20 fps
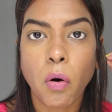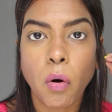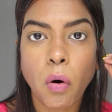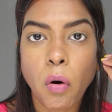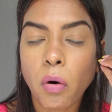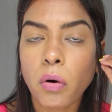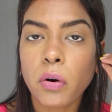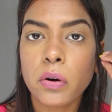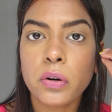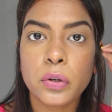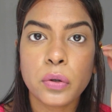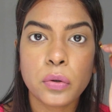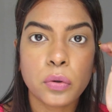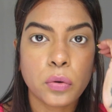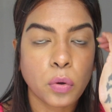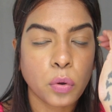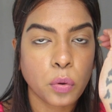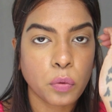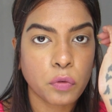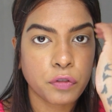or you
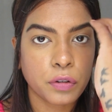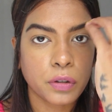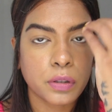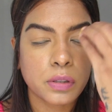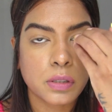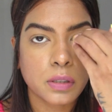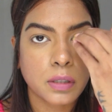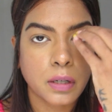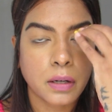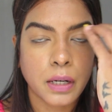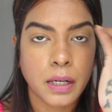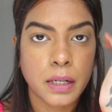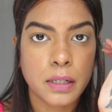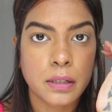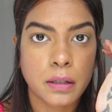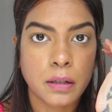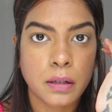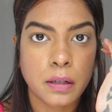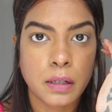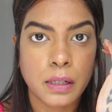go first create
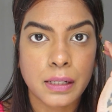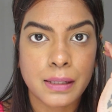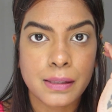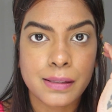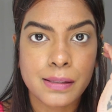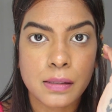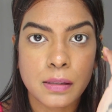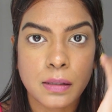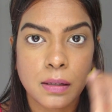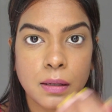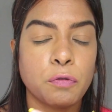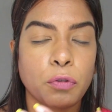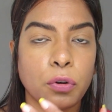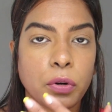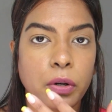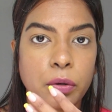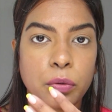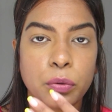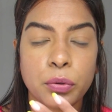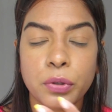a crease.
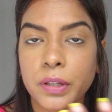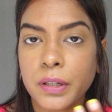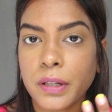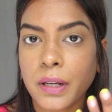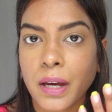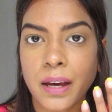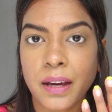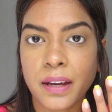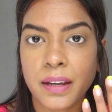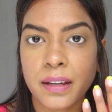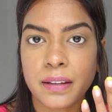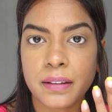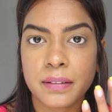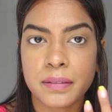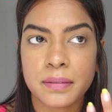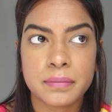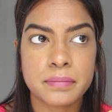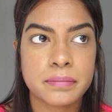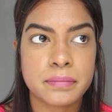For a hooded eye,